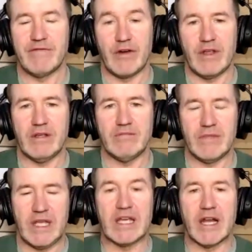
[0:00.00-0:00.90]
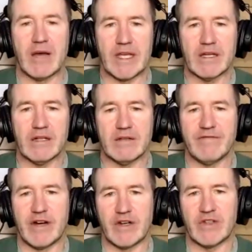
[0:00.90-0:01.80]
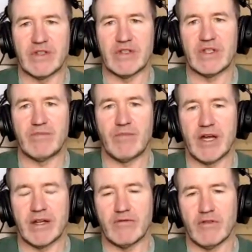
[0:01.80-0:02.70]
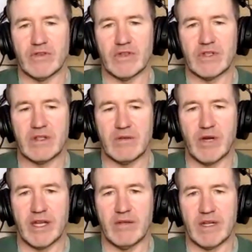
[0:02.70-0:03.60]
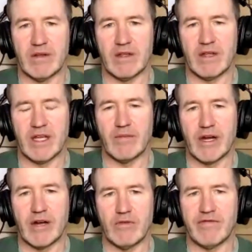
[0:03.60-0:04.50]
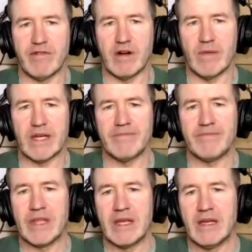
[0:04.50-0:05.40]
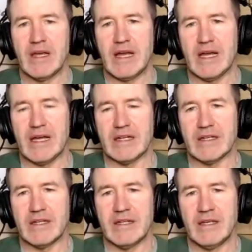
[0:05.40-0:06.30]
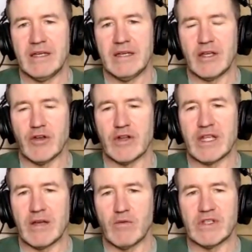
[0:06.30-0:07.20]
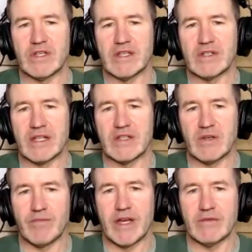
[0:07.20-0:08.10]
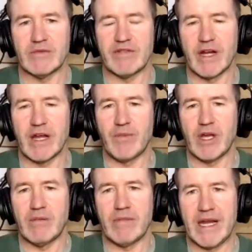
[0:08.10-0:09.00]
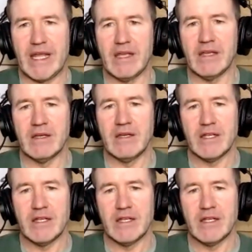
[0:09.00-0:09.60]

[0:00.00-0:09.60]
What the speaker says: very economical versus potted roses to buy them in a bare root format. And the only thing I would say is that sometimes if you're not buying many,